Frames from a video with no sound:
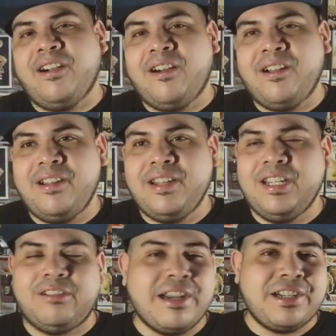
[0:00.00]
on the
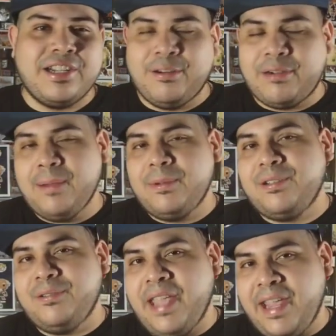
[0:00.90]
direction they were able
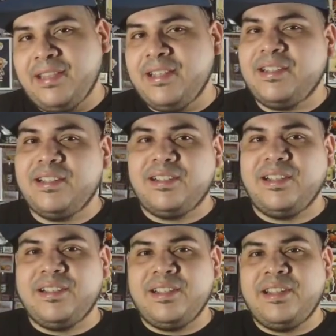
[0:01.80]
to take this
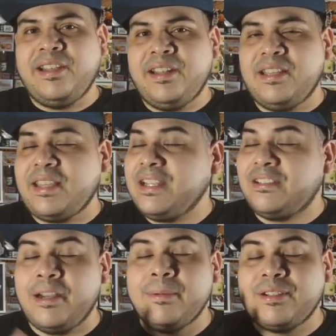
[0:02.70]
season and the things
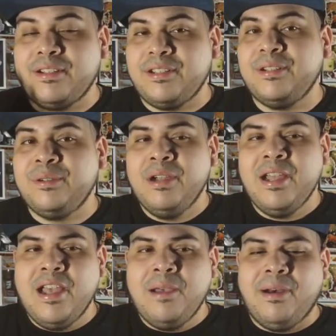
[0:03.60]
they're able to do.
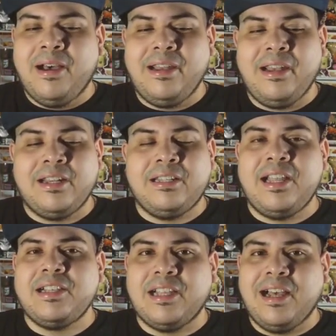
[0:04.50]
But
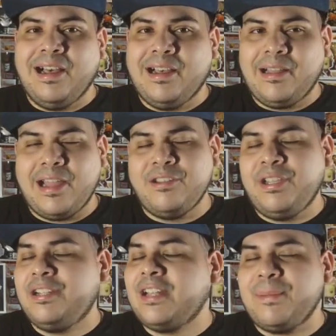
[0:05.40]
nonetheless, I do
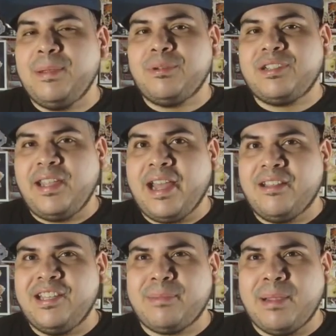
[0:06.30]
hear a lot of people saying how
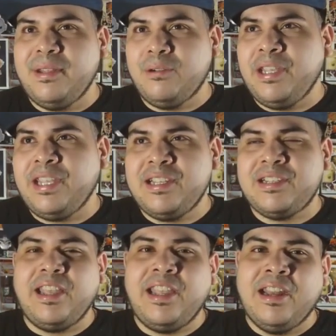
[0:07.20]
this might be the
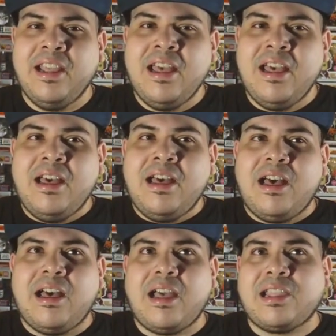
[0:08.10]
weakest, and
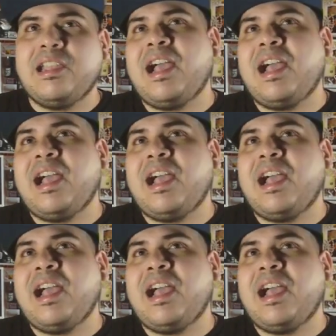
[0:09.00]
I could